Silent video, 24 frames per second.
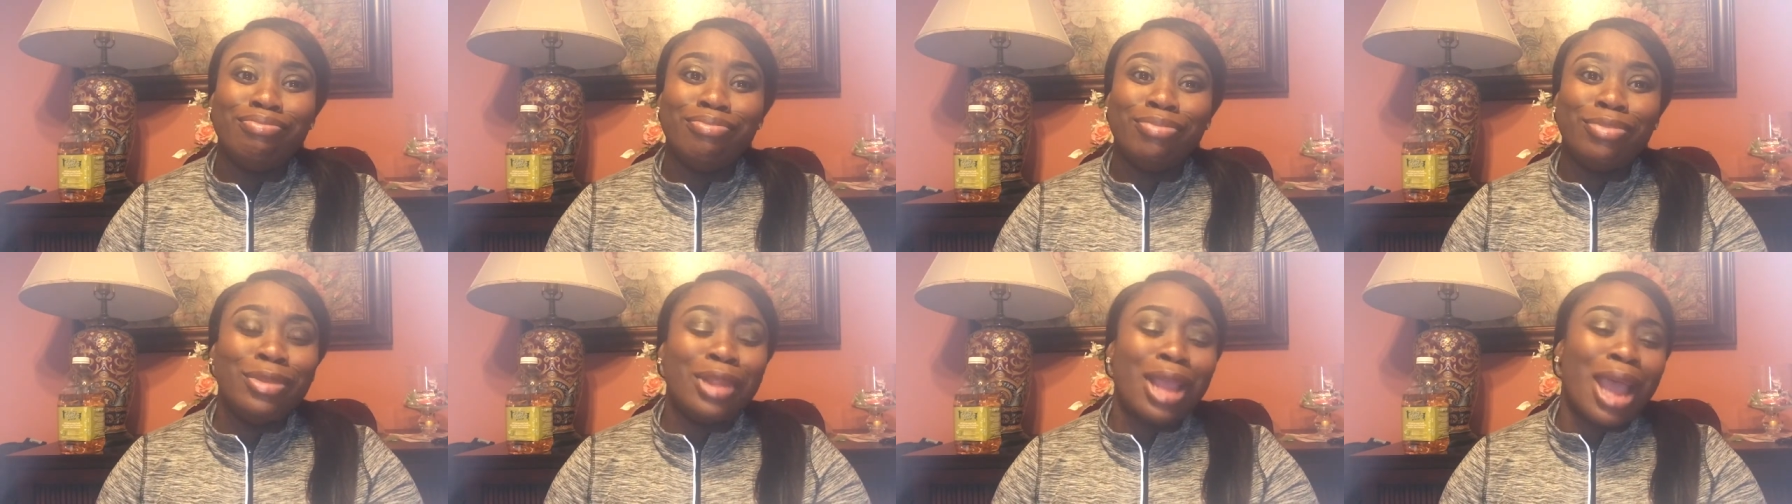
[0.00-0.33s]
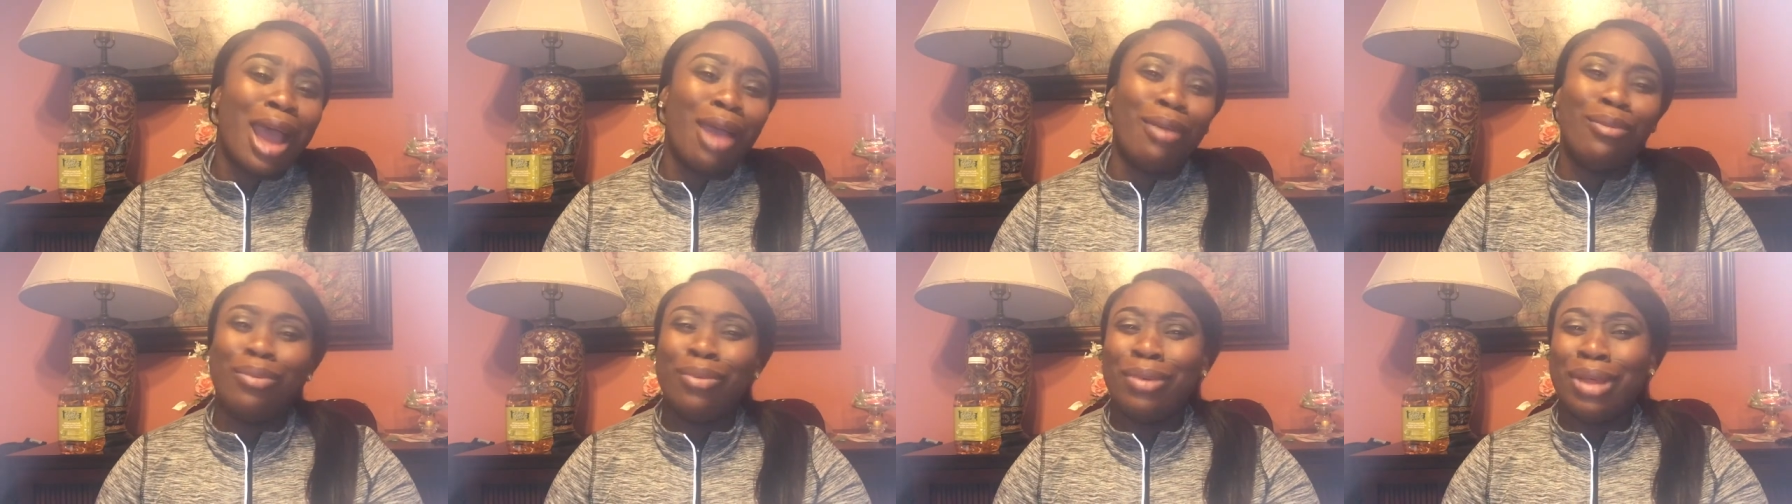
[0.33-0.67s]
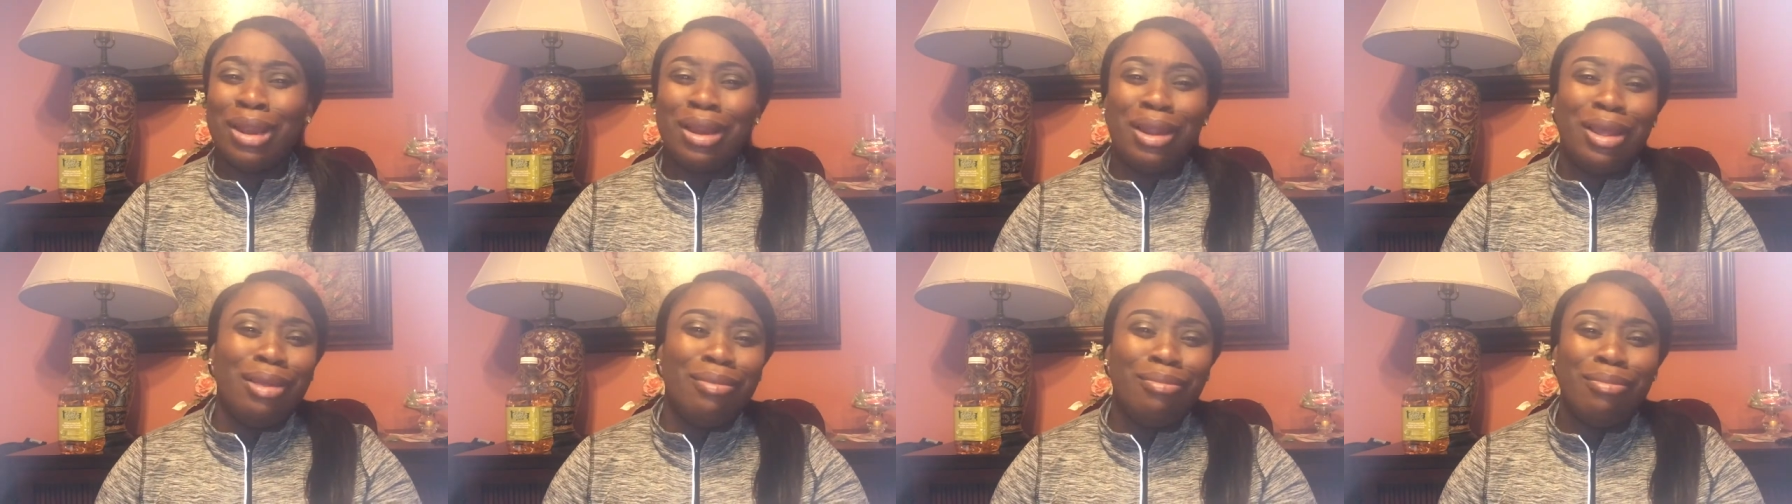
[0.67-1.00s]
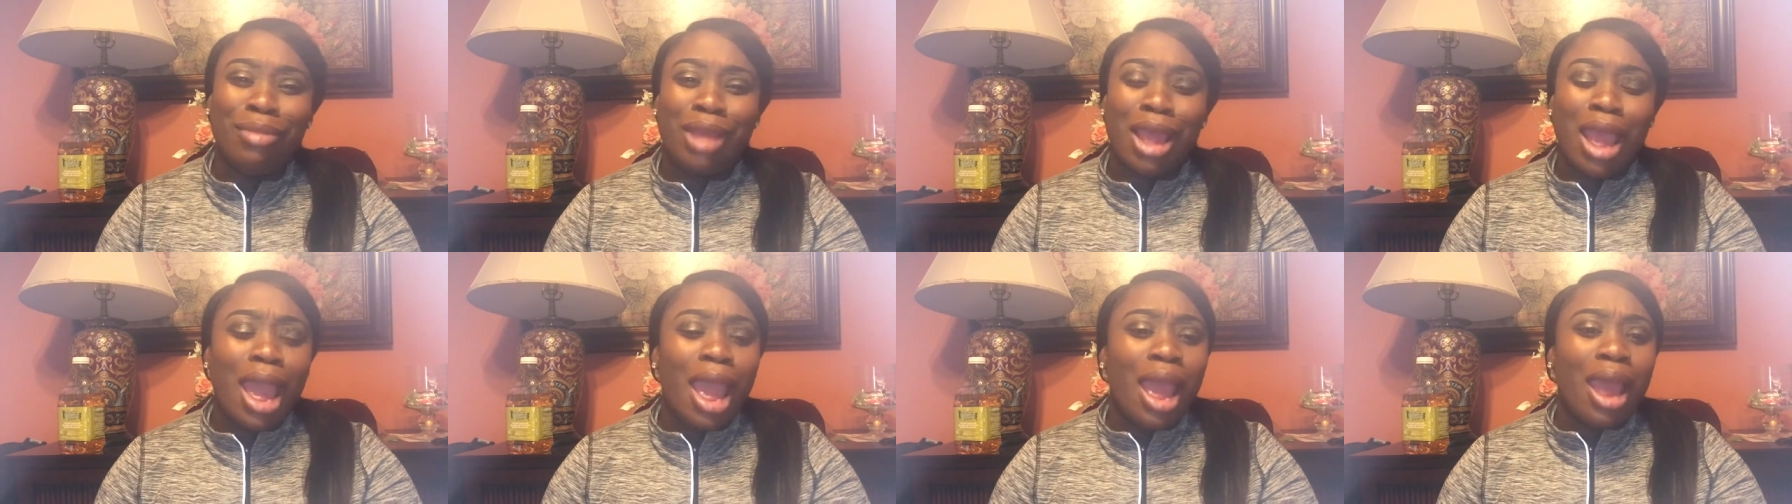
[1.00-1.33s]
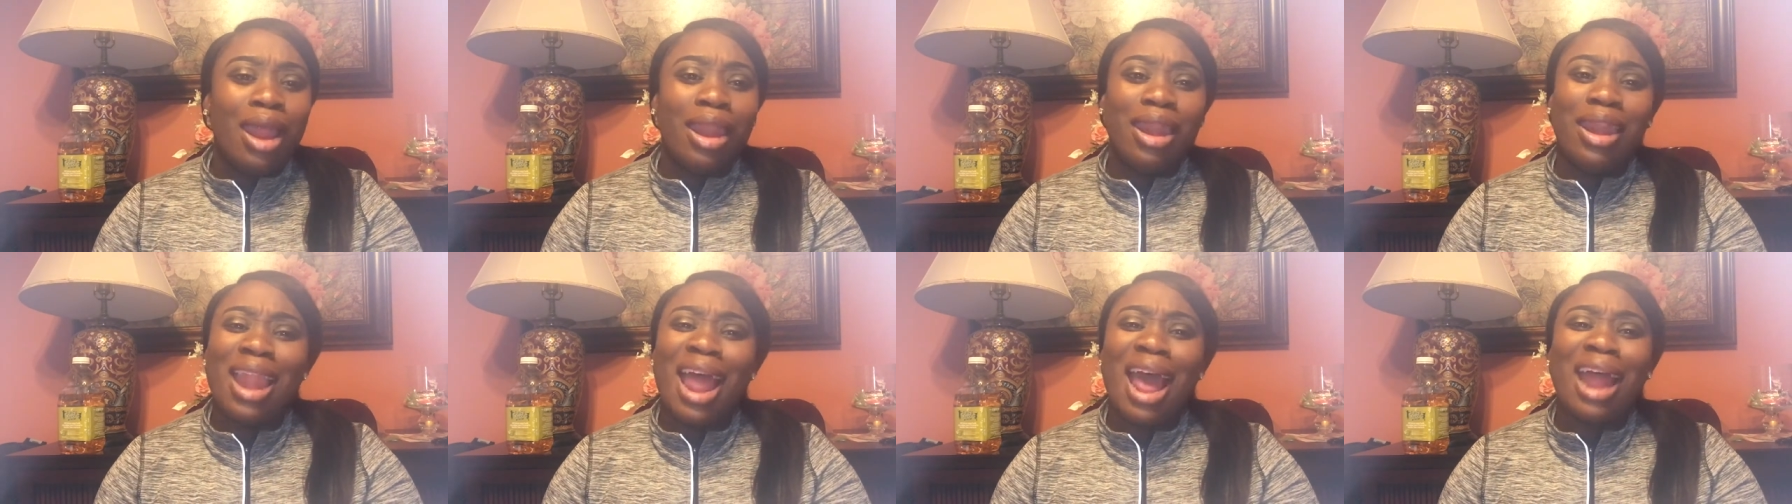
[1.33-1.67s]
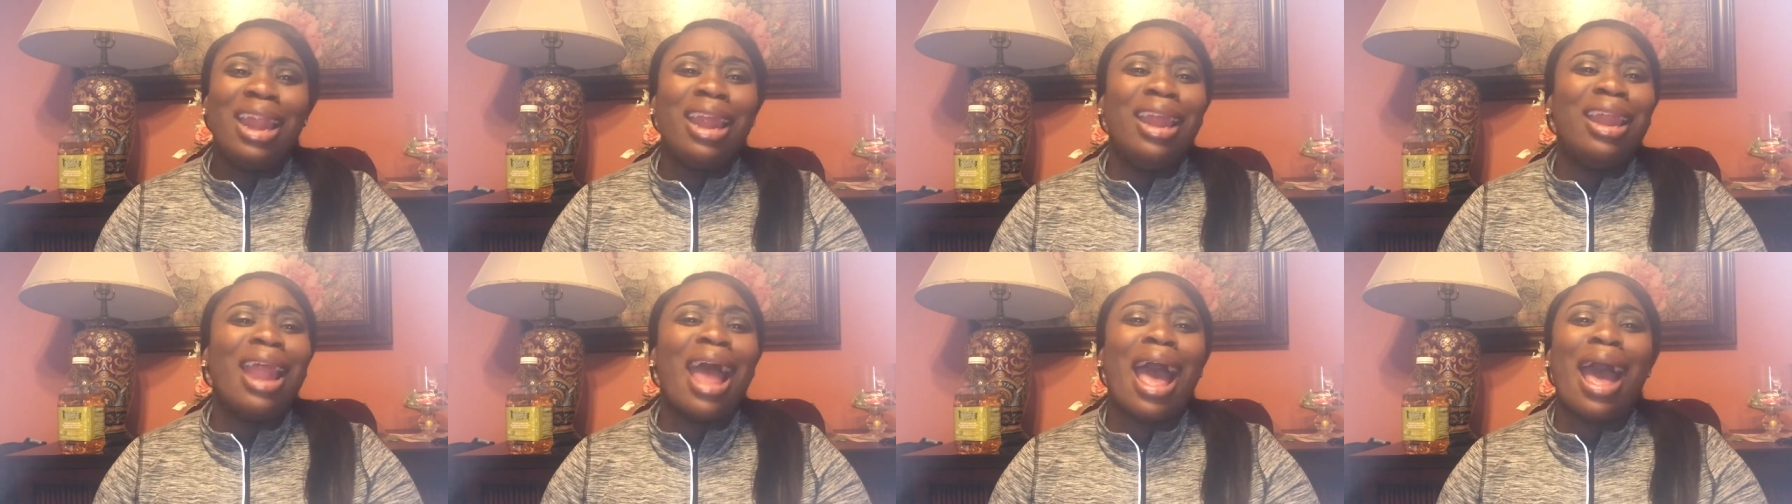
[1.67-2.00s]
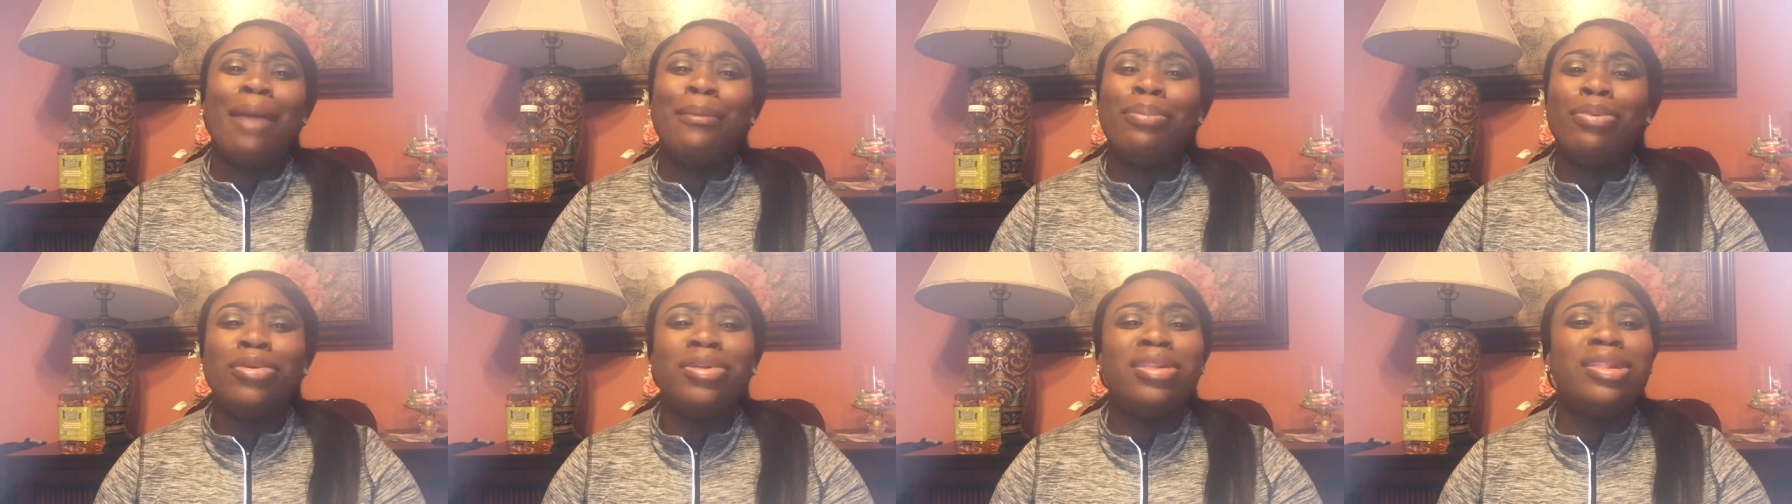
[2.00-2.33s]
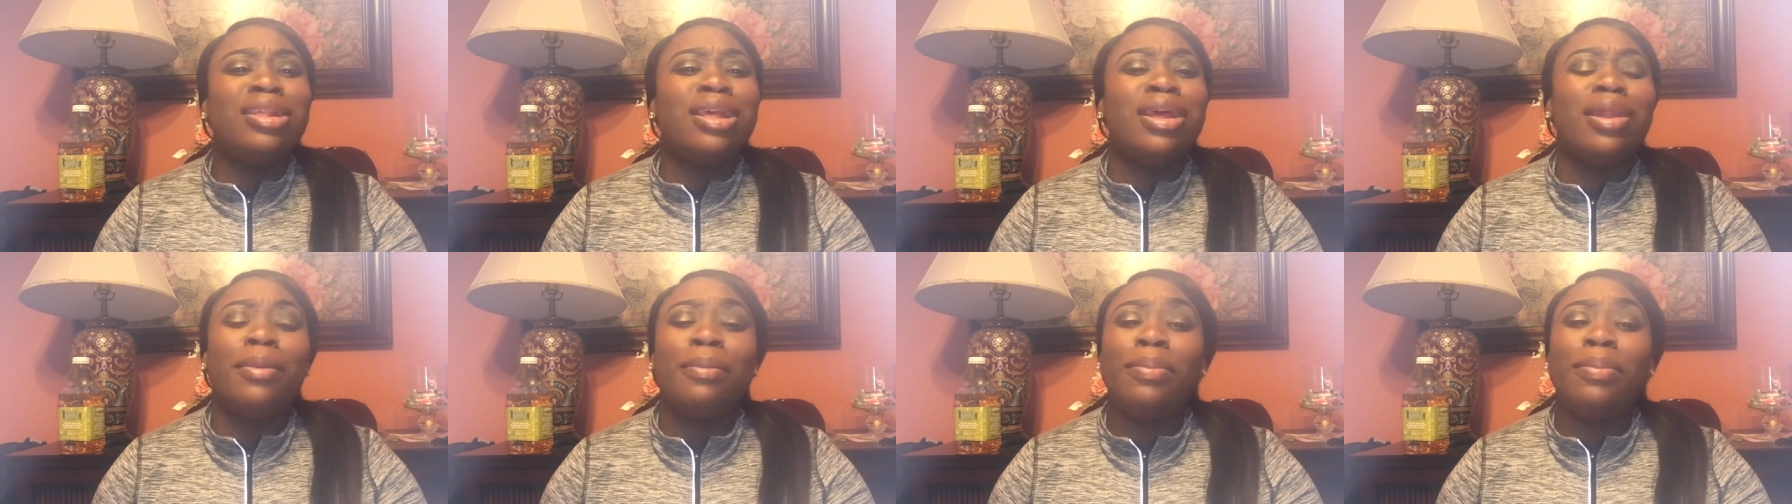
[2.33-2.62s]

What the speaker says: Not really. 99%